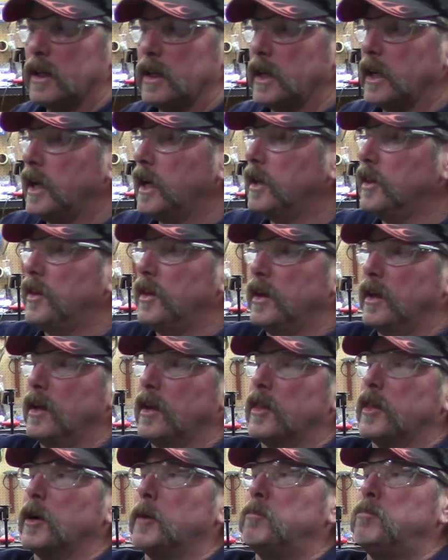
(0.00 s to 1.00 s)
and
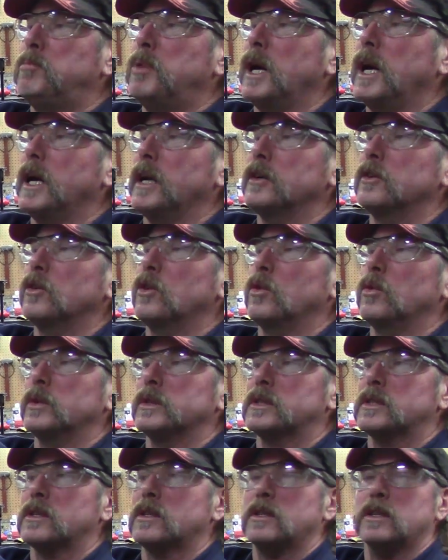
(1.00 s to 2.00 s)
the Bondo
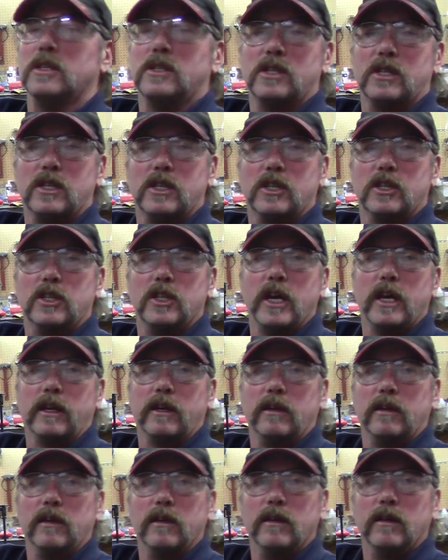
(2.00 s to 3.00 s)
was this
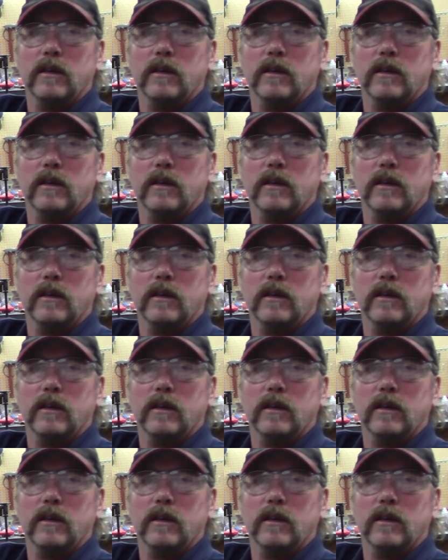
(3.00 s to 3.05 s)
thick.